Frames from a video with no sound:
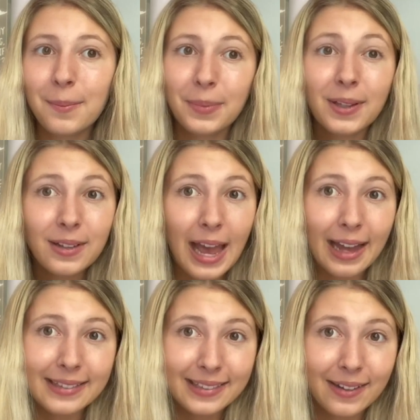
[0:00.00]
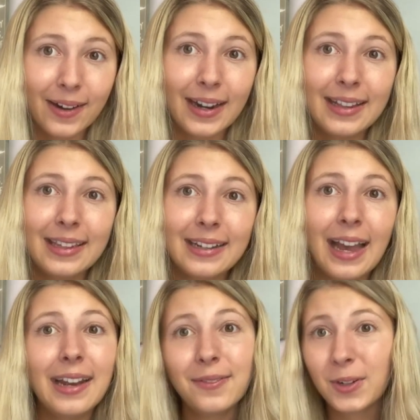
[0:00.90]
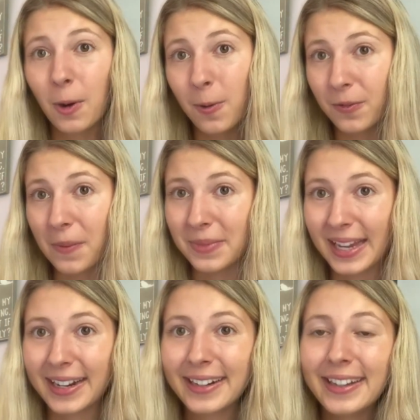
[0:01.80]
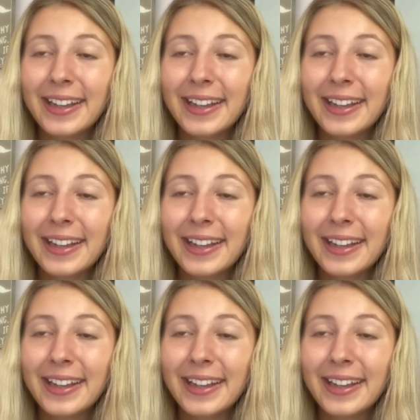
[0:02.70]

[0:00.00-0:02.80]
build at start and then kind of grow from there.